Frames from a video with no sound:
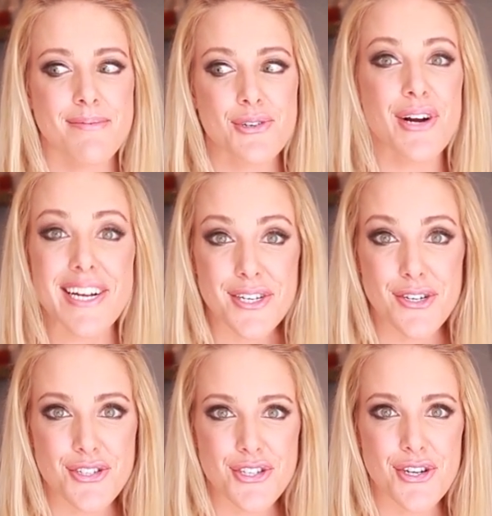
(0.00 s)
Great
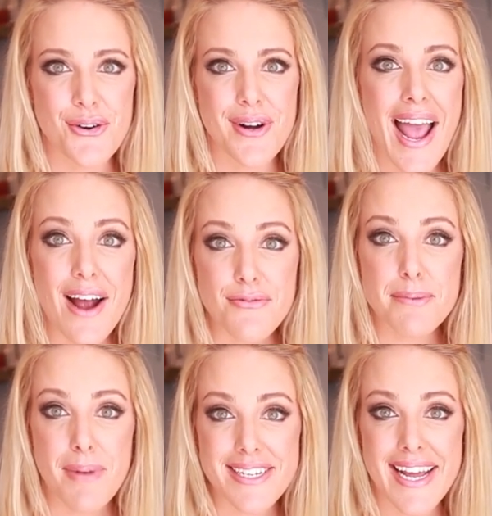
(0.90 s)
news too. Every
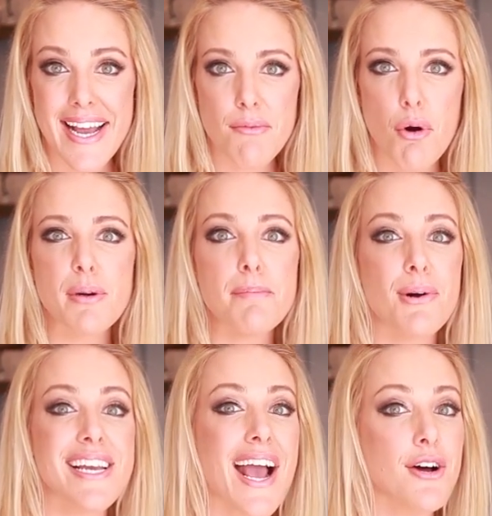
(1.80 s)
Monday, we'll be
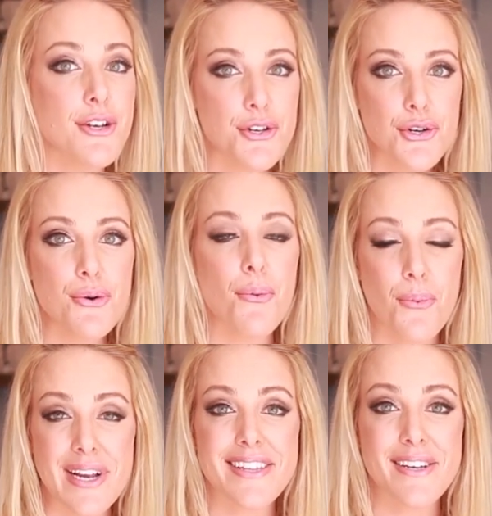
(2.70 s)
putting out a new
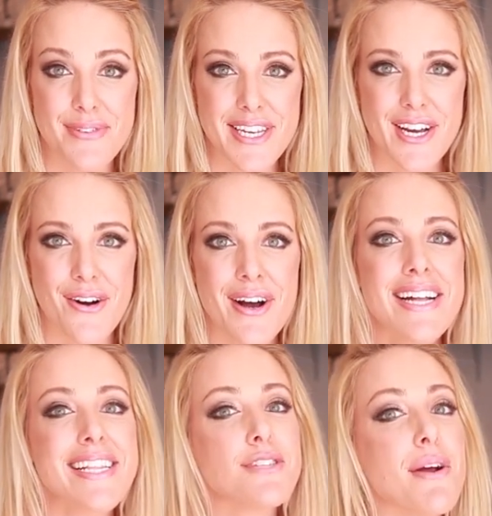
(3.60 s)
weekly video.
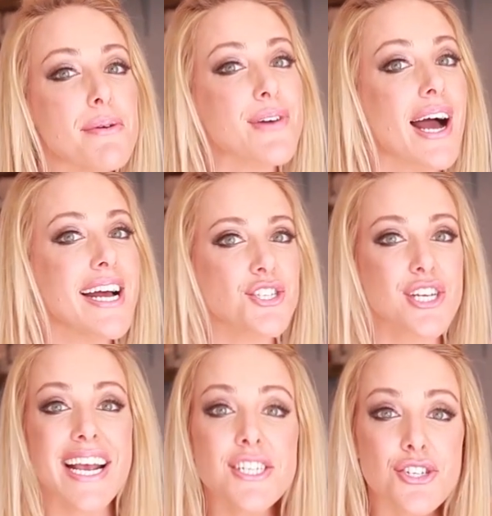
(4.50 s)
That's right, we've got
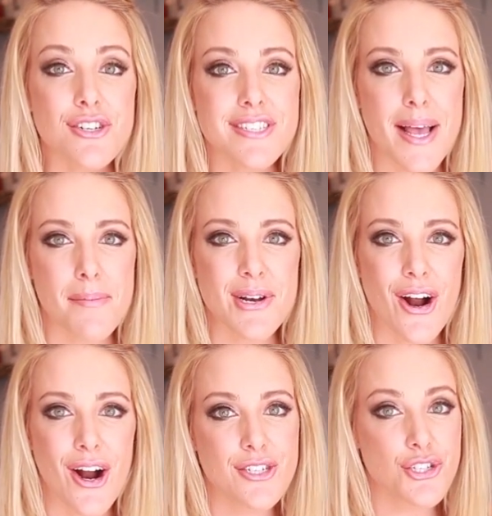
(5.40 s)
educational
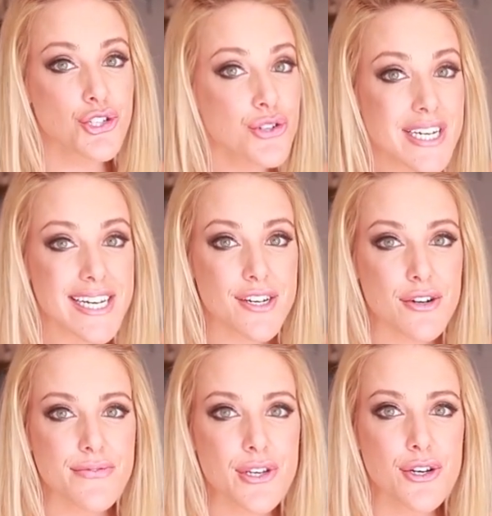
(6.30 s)
seminars, street
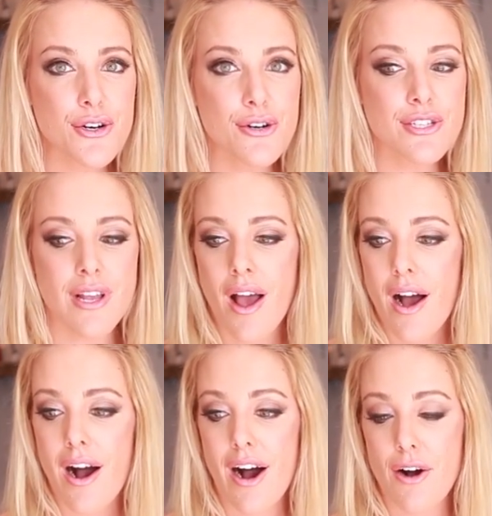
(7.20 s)
interviews,
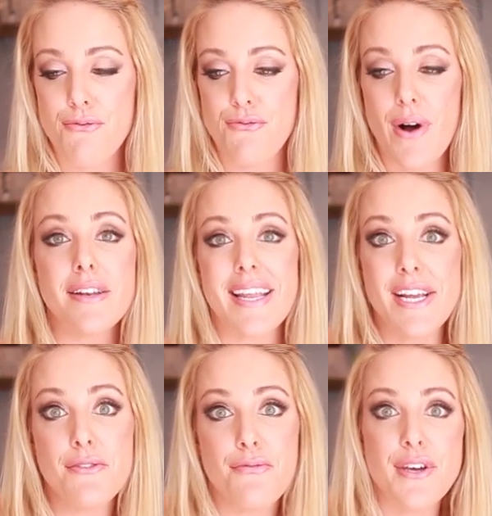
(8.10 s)
uh, fun
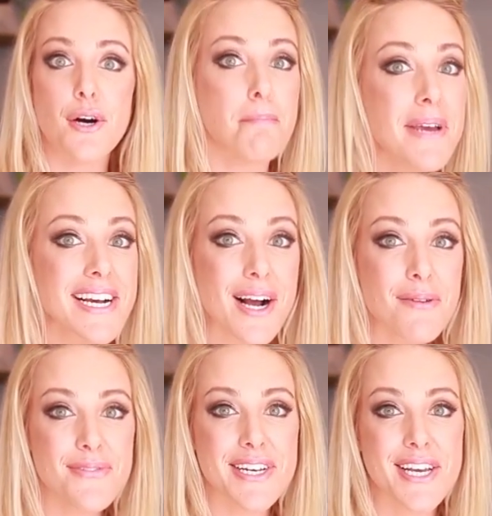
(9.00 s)
infield
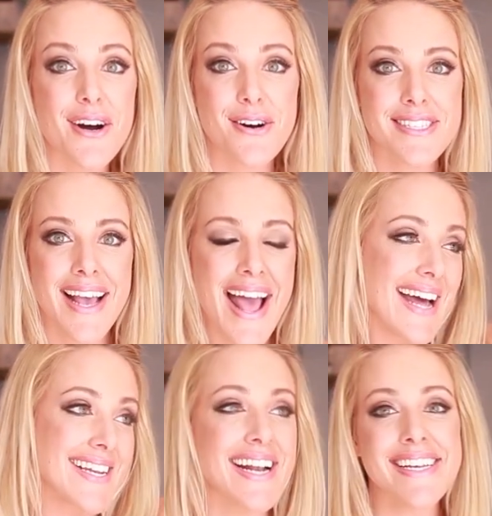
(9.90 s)
pickup videos,
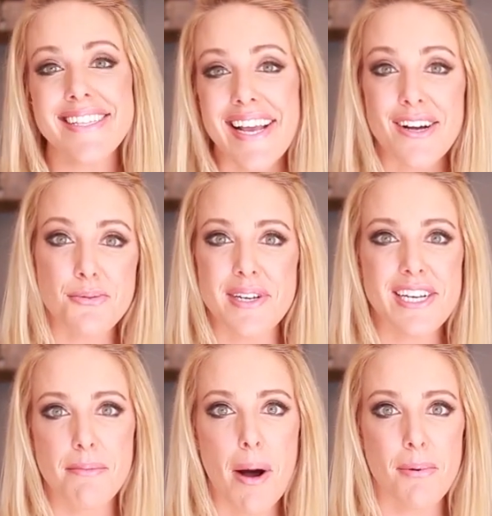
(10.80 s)
and anything else we can
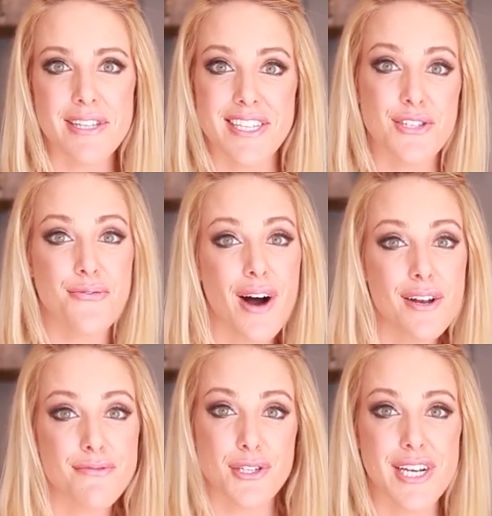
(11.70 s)
come up with that's
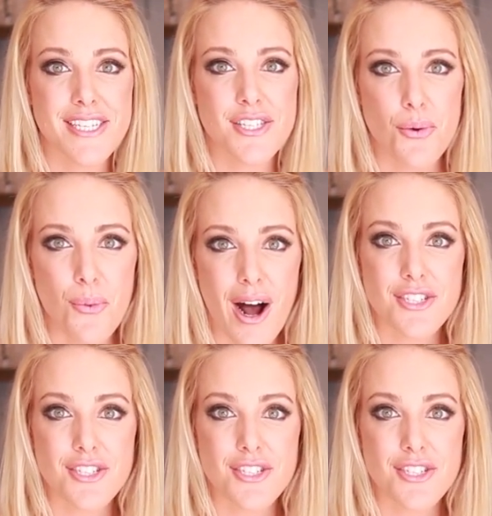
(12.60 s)
fun for you guys to watch.